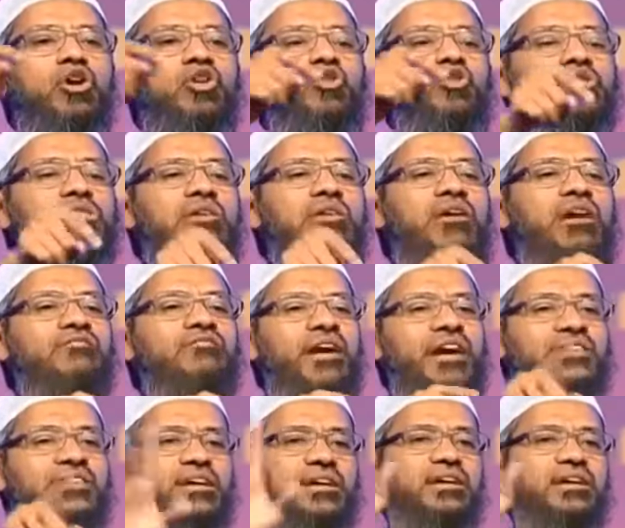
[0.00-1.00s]
does not use the word
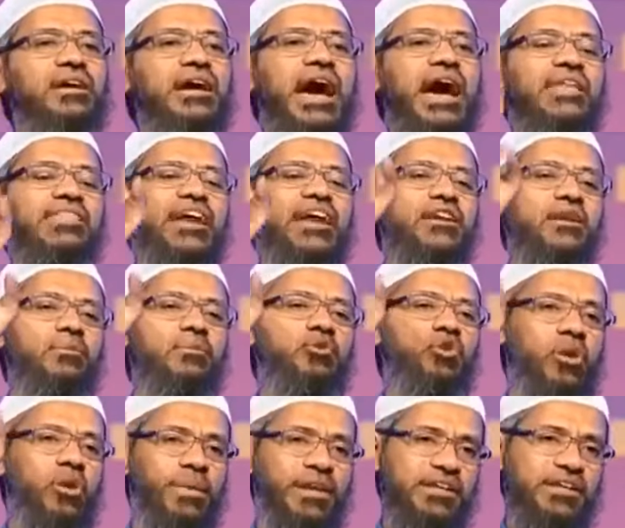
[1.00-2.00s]
father as
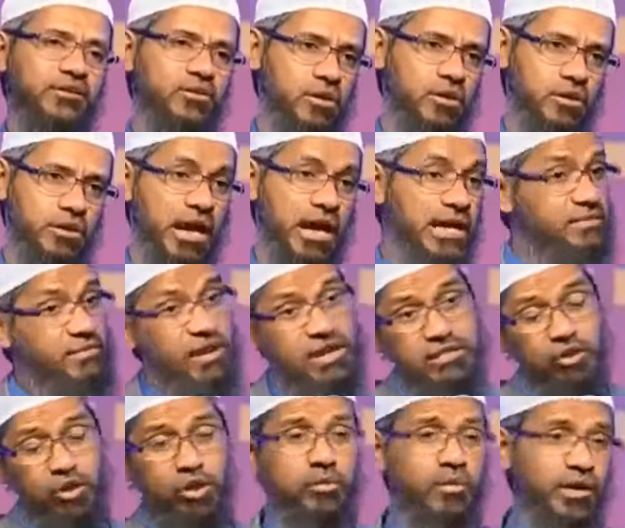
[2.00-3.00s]
attribute to Almighty God.
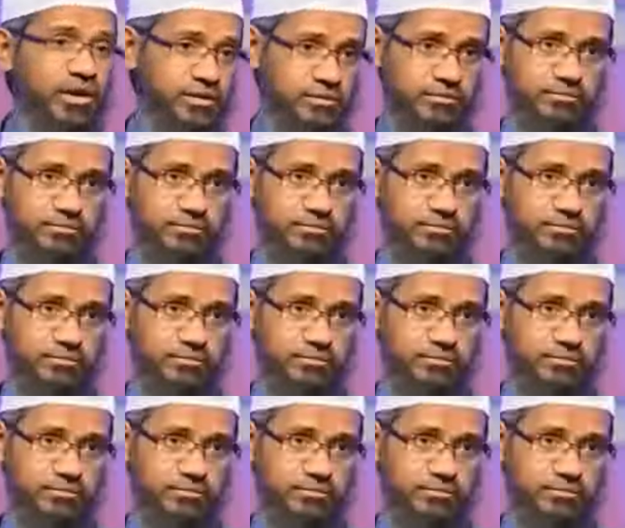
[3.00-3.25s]
Otherwise, it's a good